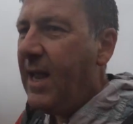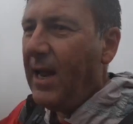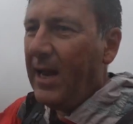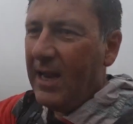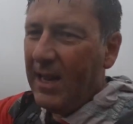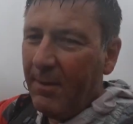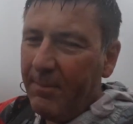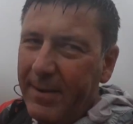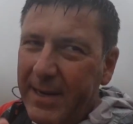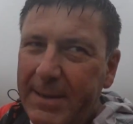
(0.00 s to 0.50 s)

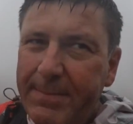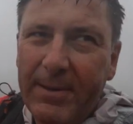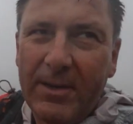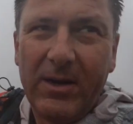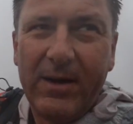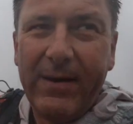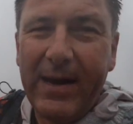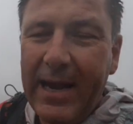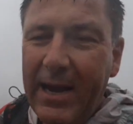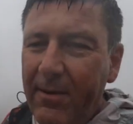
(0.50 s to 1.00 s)
Little
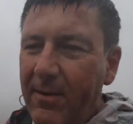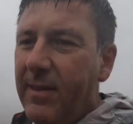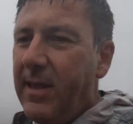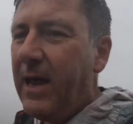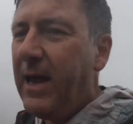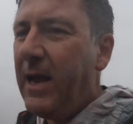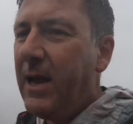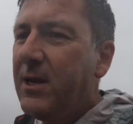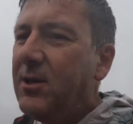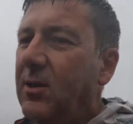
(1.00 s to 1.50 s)
beeping, you hear it
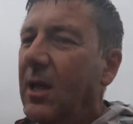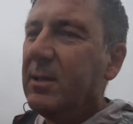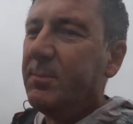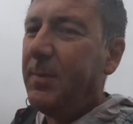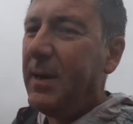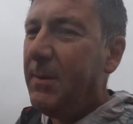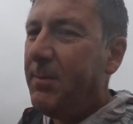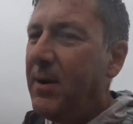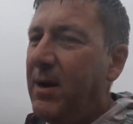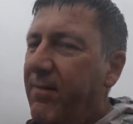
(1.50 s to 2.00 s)
there, so that's
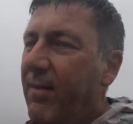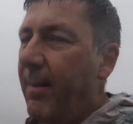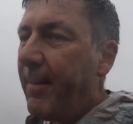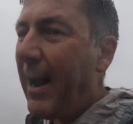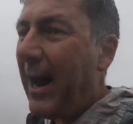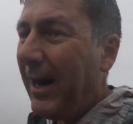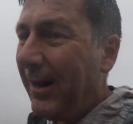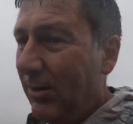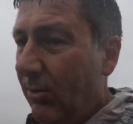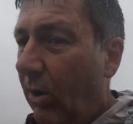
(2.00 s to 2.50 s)
beeping about
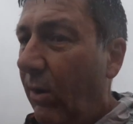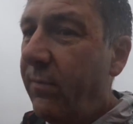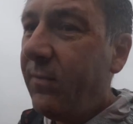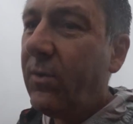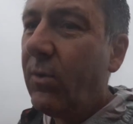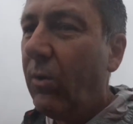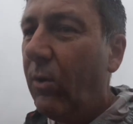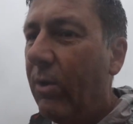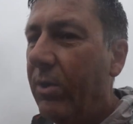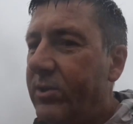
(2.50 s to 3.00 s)
either off
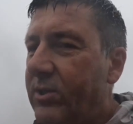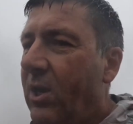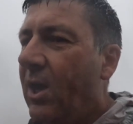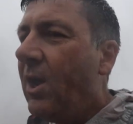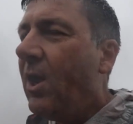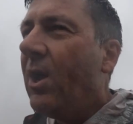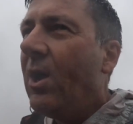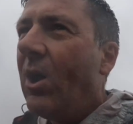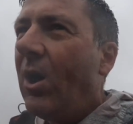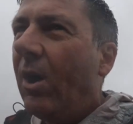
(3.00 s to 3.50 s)
course
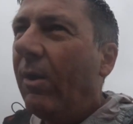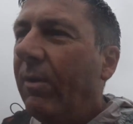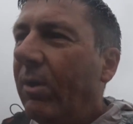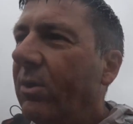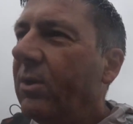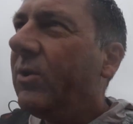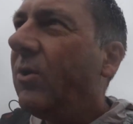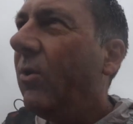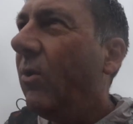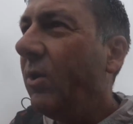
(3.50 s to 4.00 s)
or
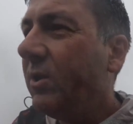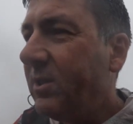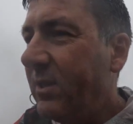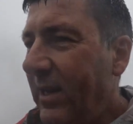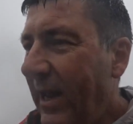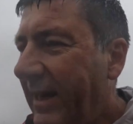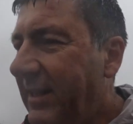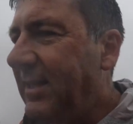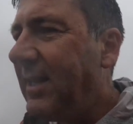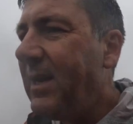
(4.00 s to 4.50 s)
on course, and
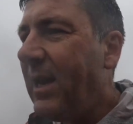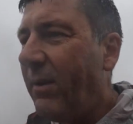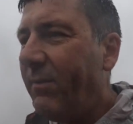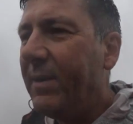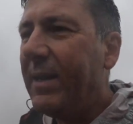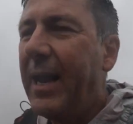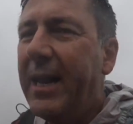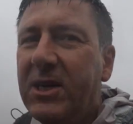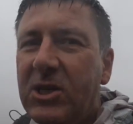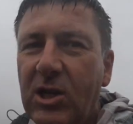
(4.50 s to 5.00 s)
that's the
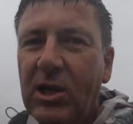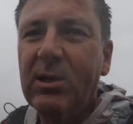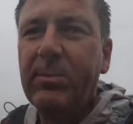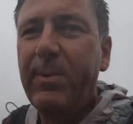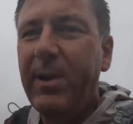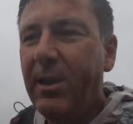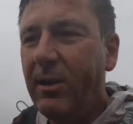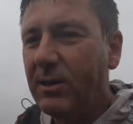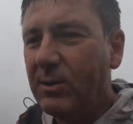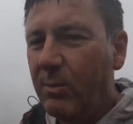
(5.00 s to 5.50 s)
navigation
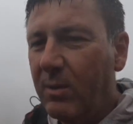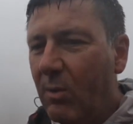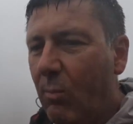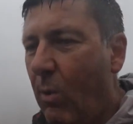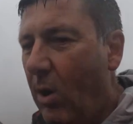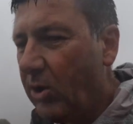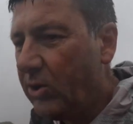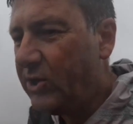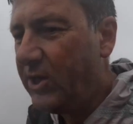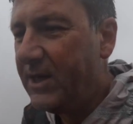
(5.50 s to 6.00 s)
experience with the
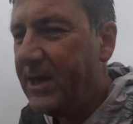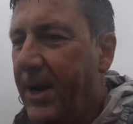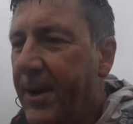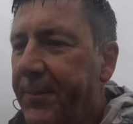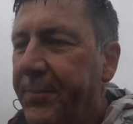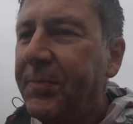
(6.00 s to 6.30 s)
watches.